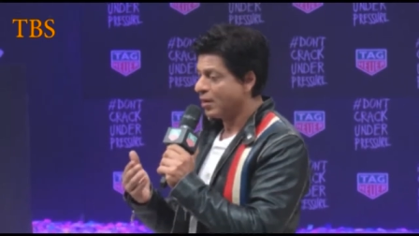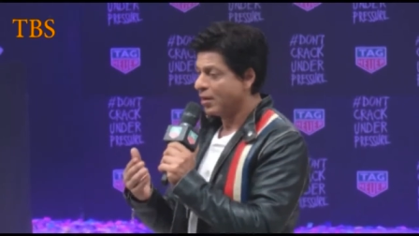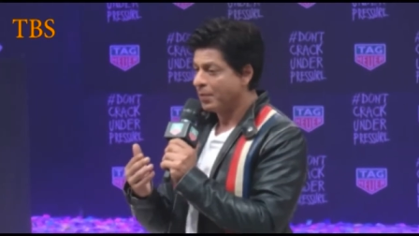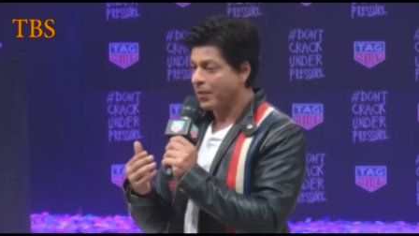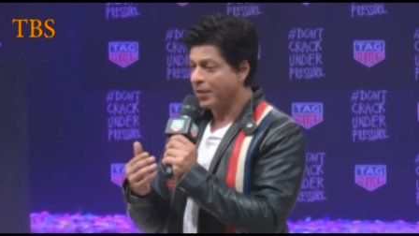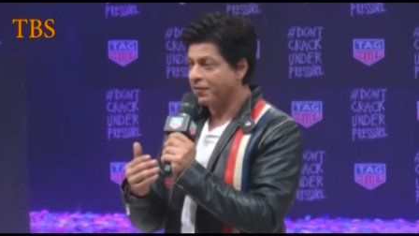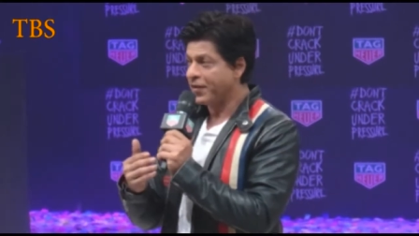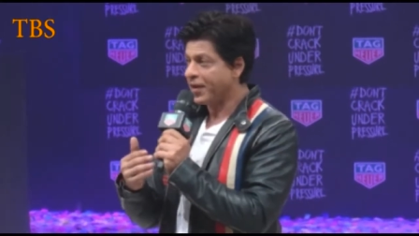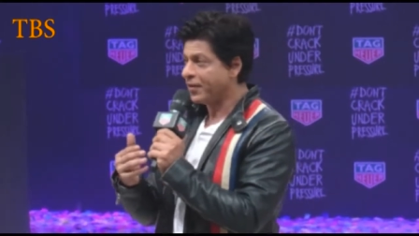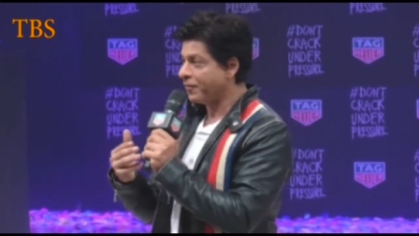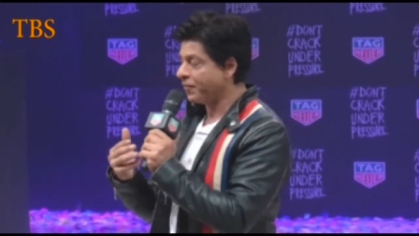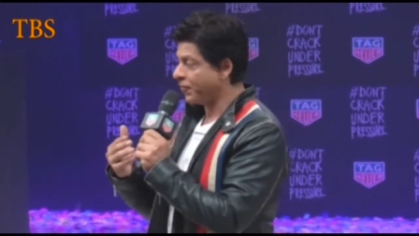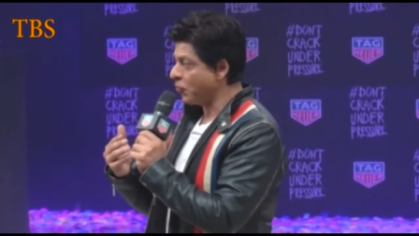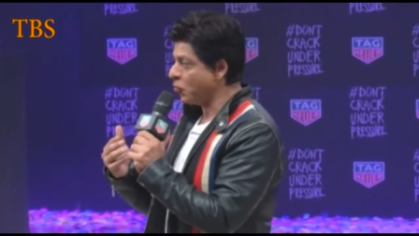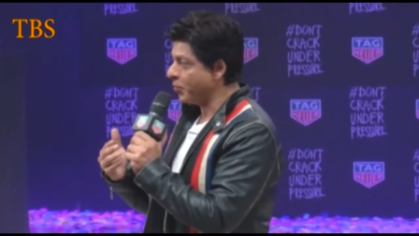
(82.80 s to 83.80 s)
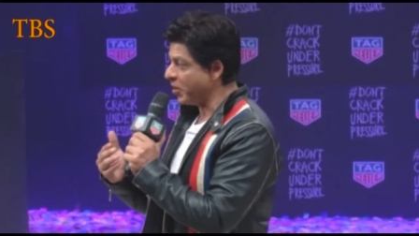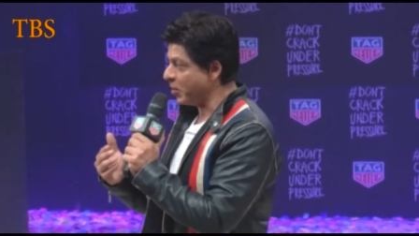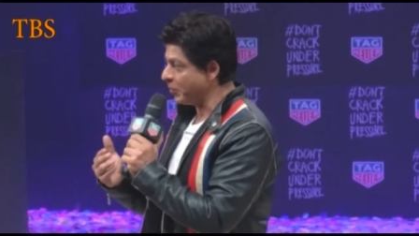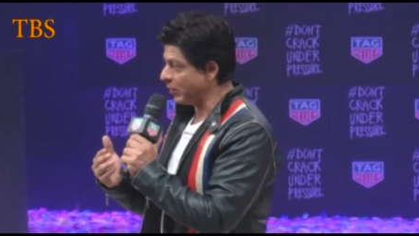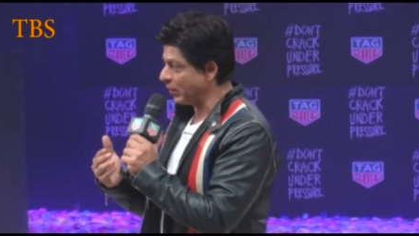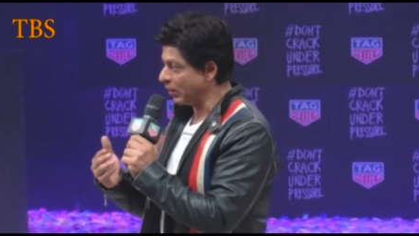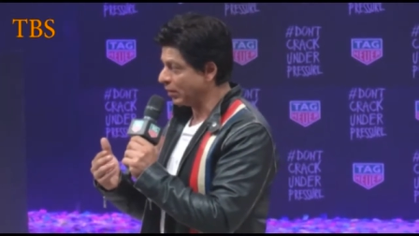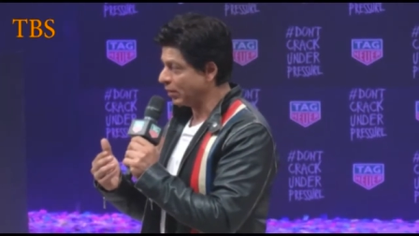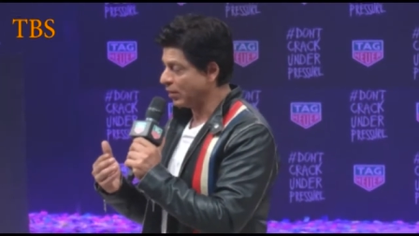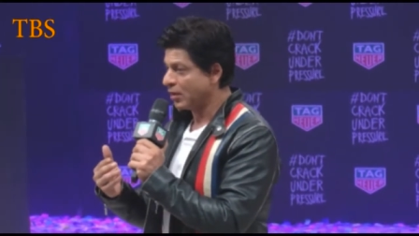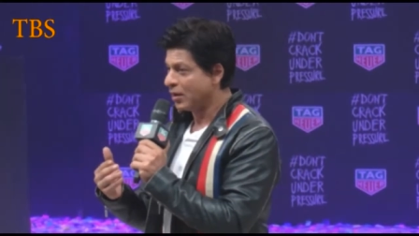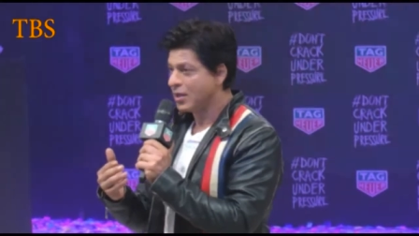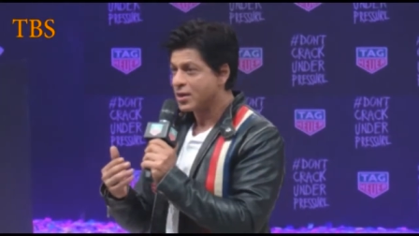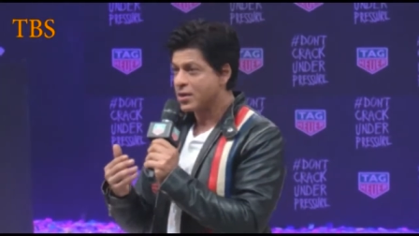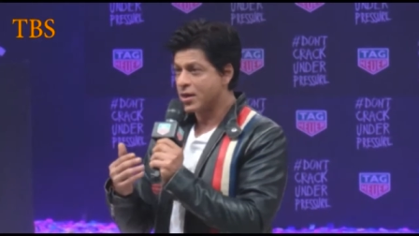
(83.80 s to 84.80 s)
but very few people
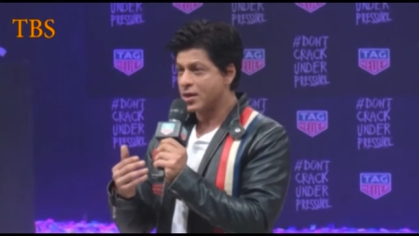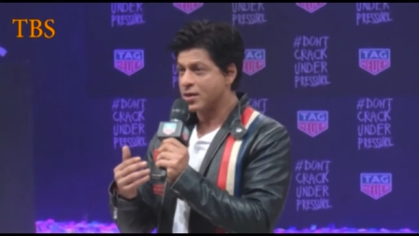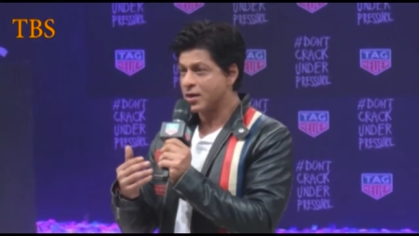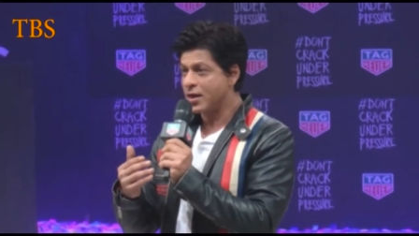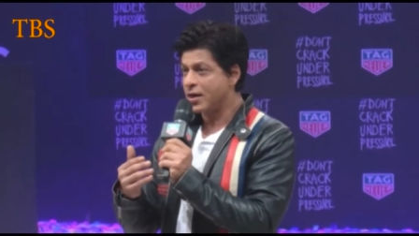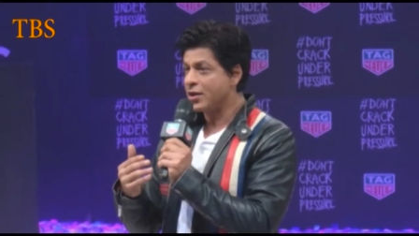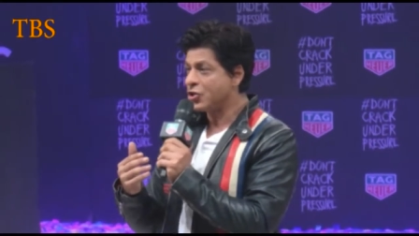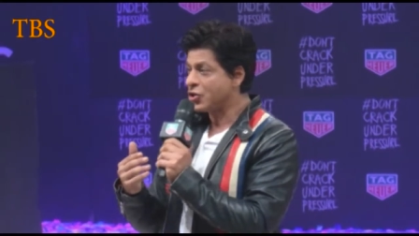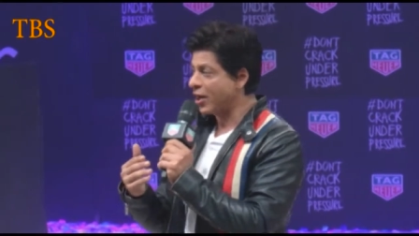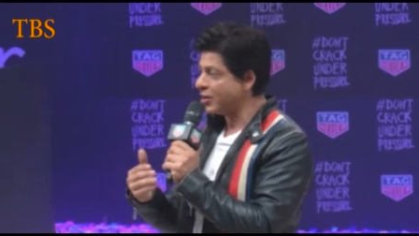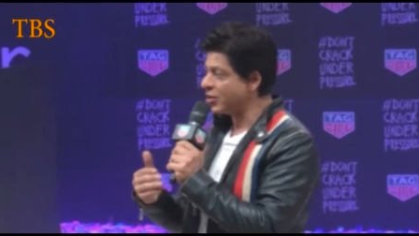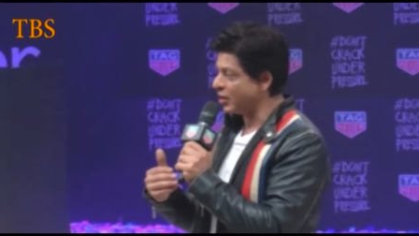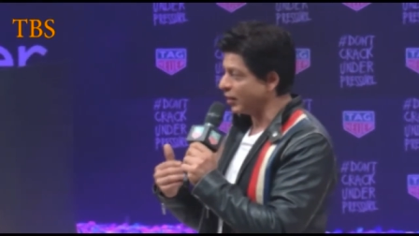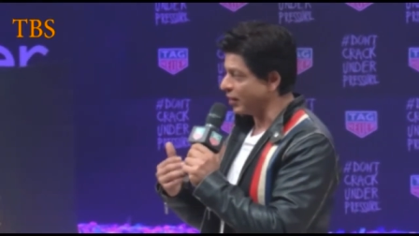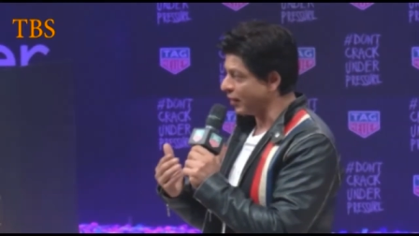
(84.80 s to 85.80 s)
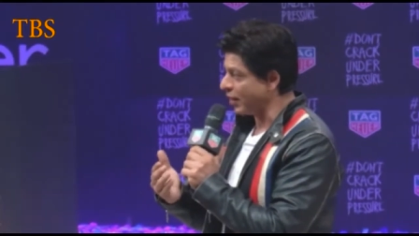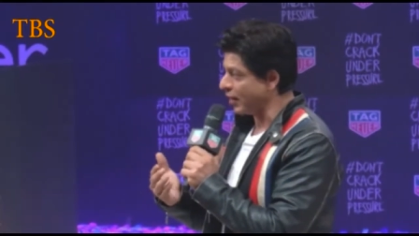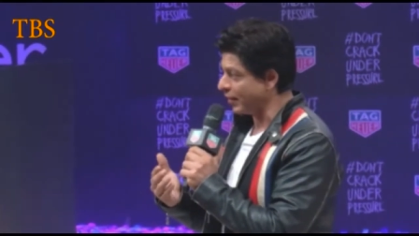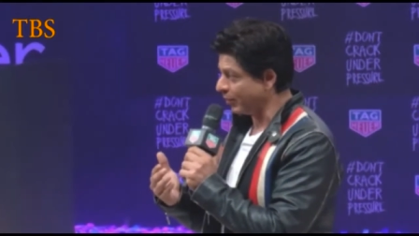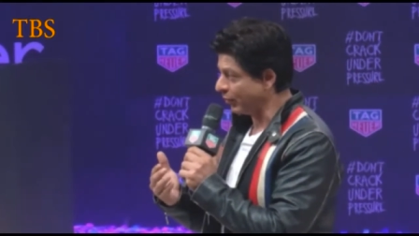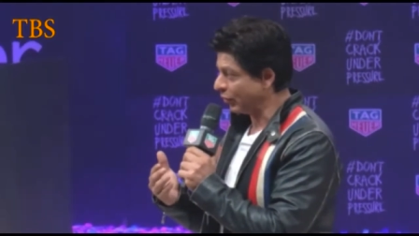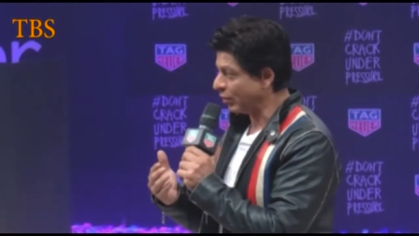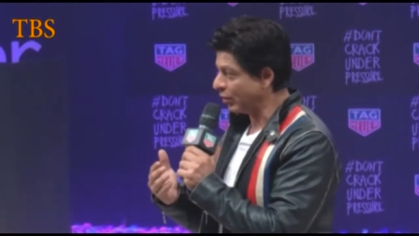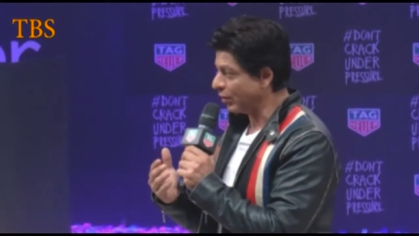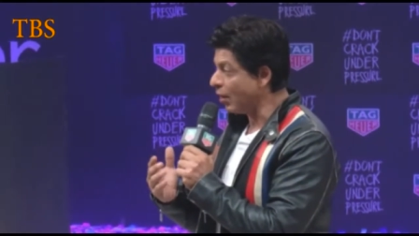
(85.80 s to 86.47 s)
succeed in changing their times.